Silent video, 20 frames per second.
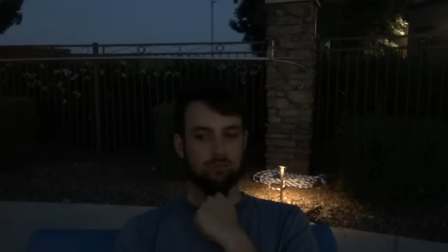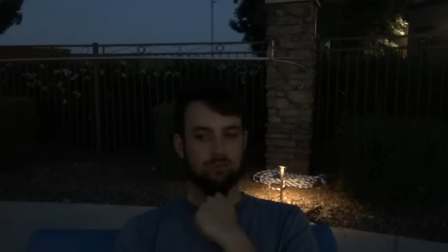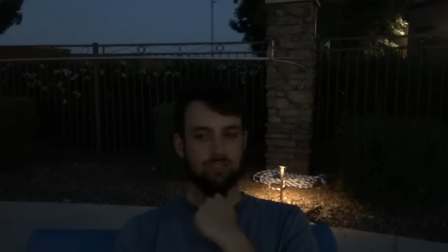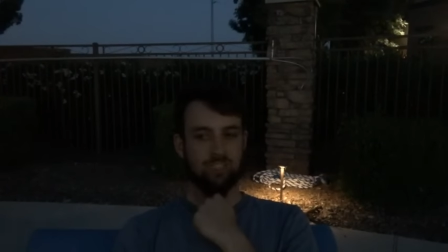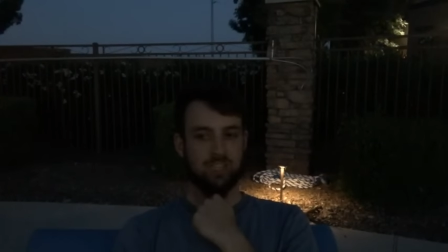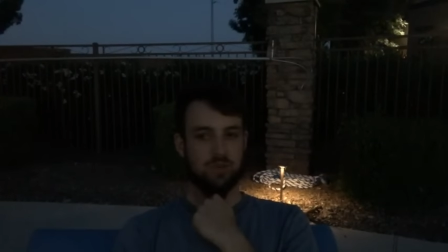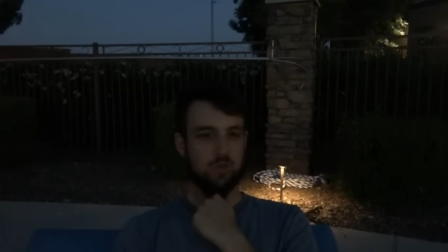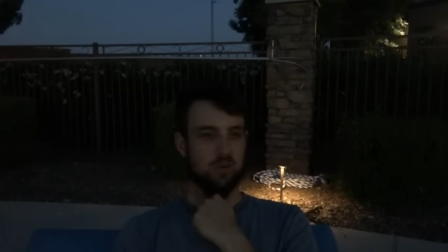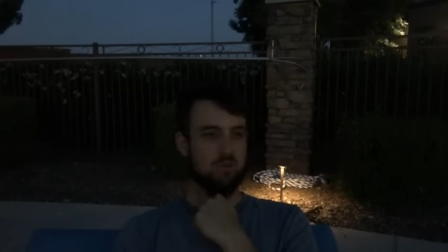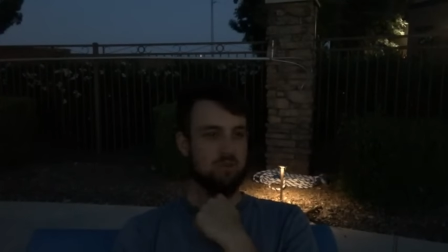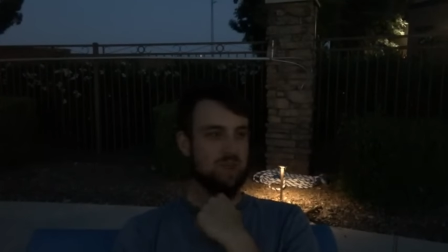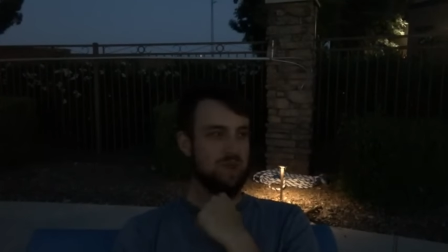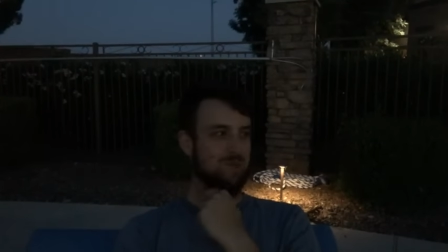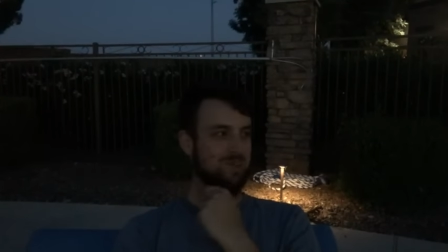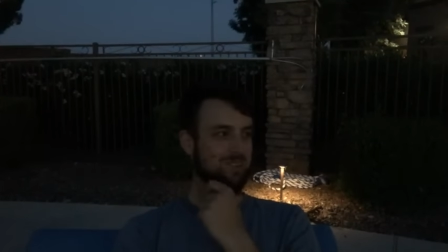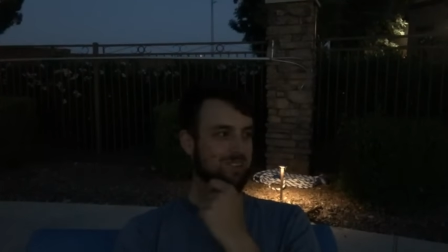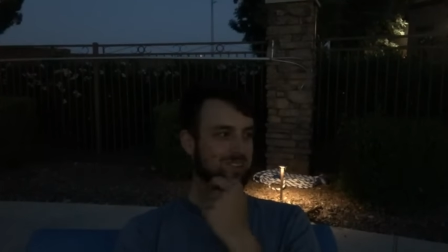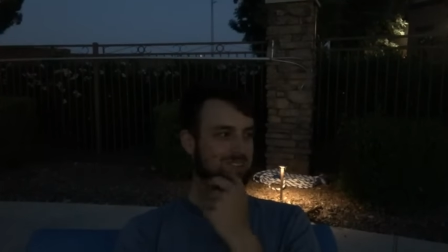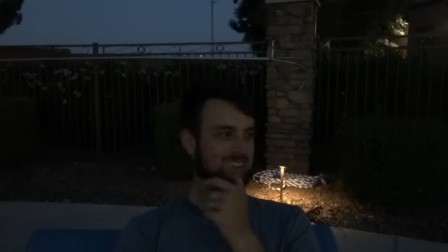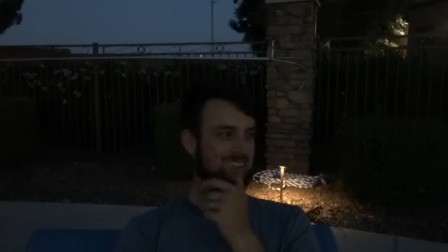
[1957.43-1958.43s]
she wouldn't be
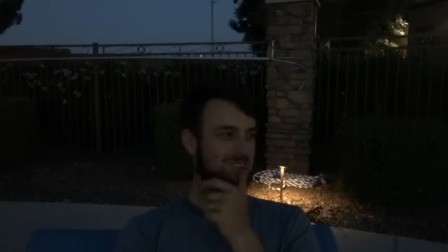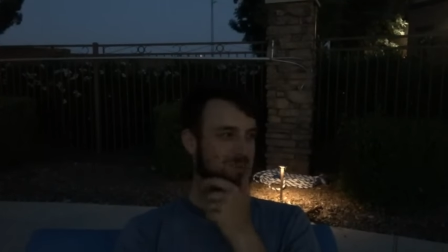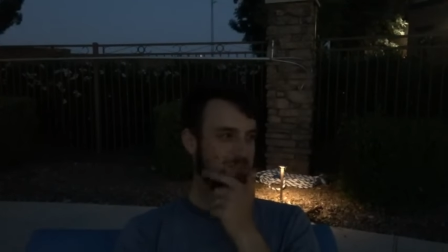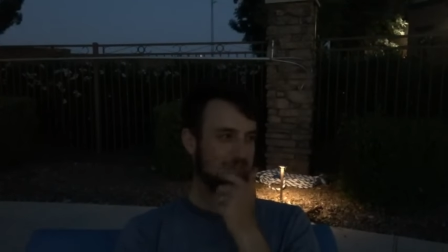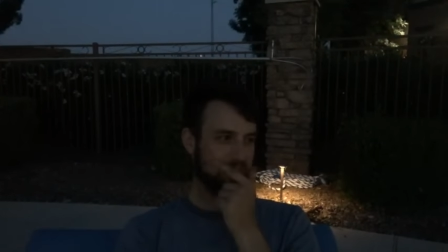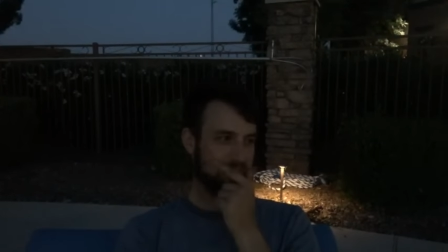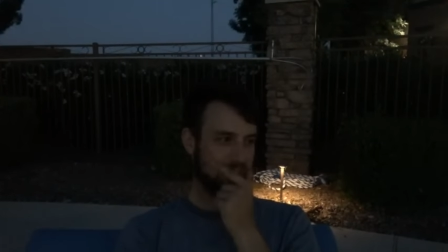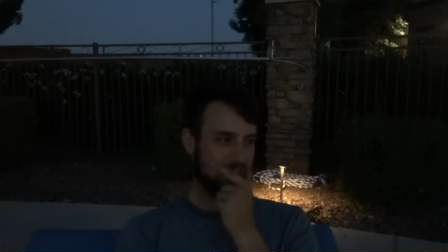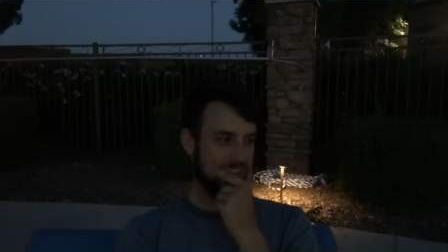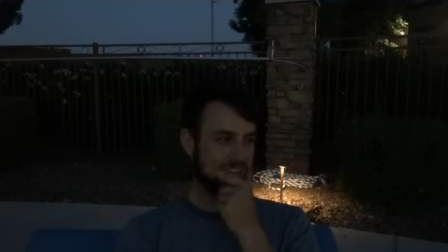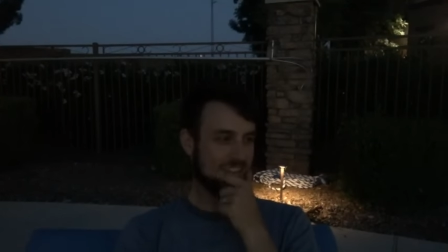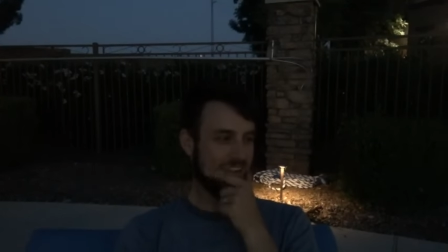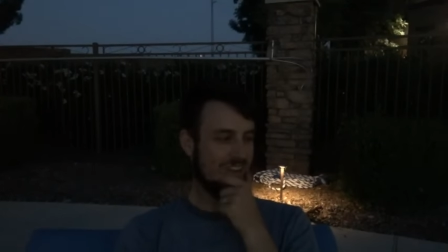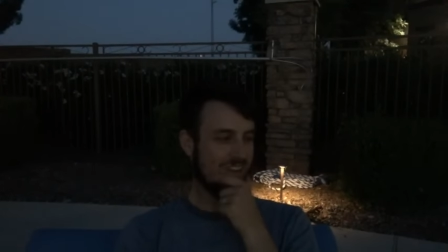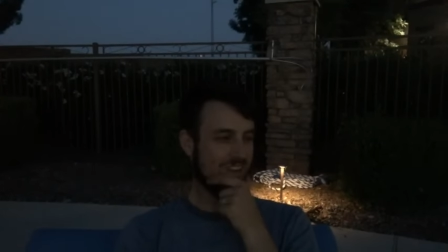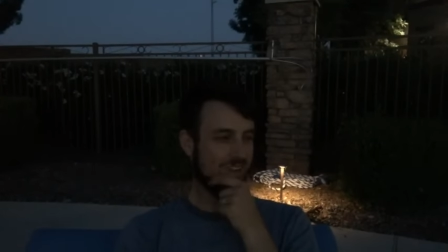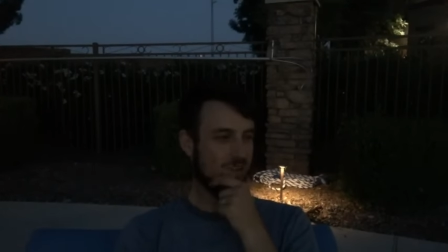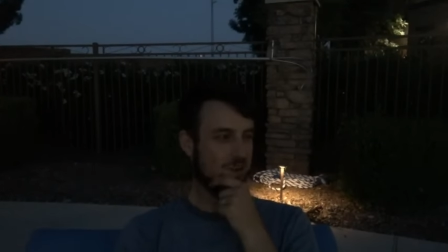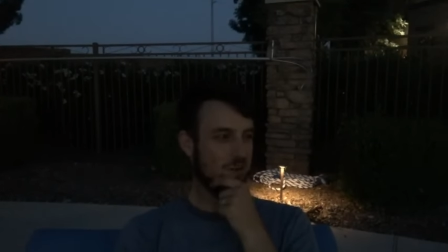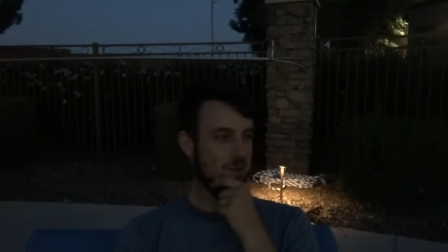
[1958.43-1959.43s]
able to sleep if she saw
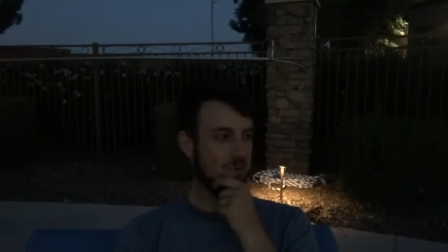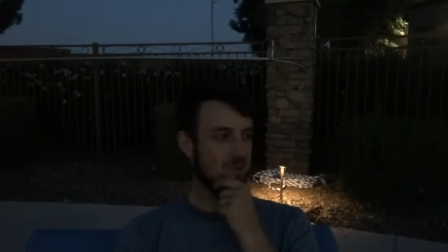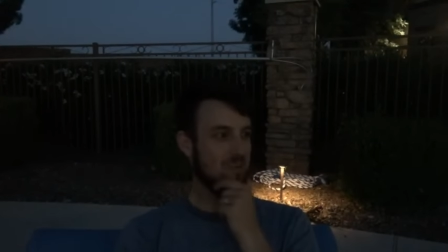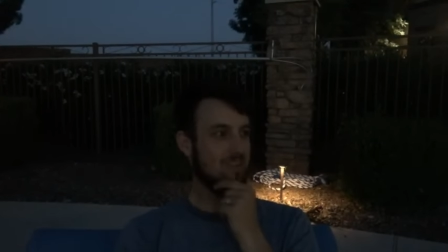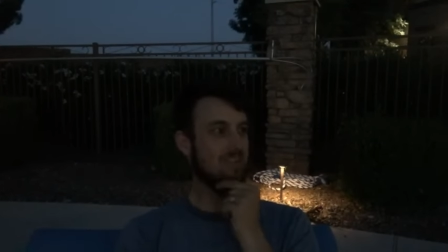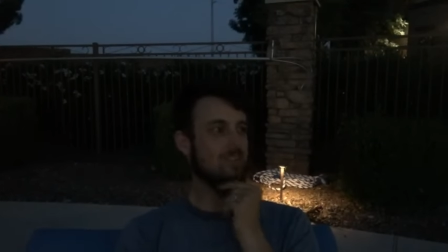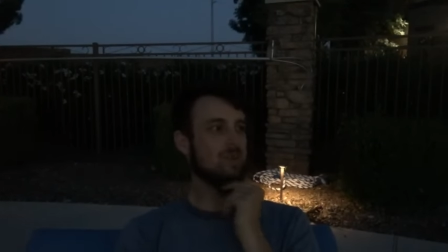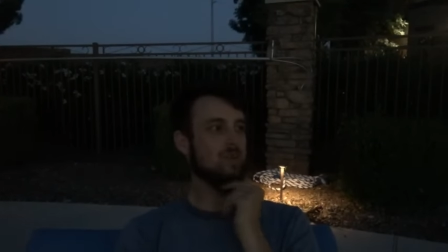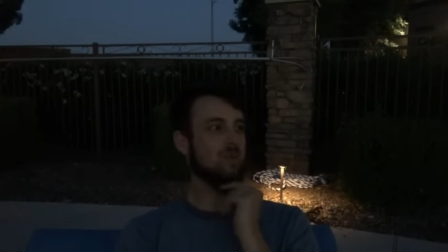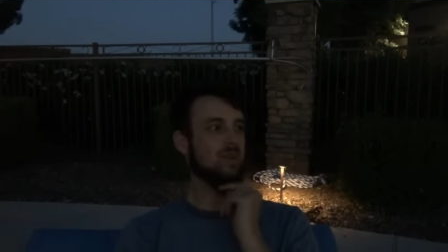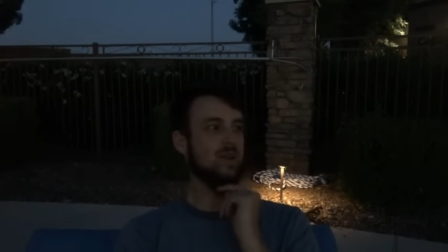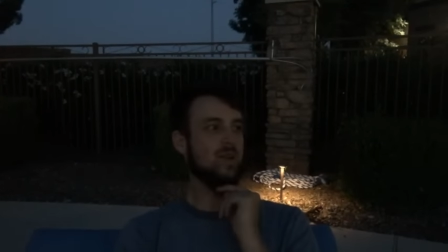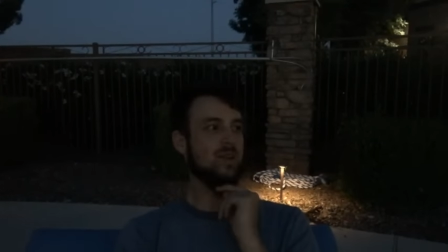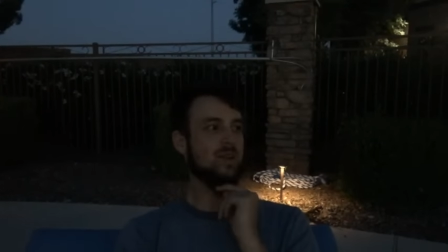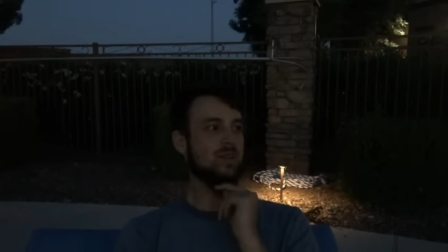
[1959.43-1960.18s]
a scorpion in her bed. I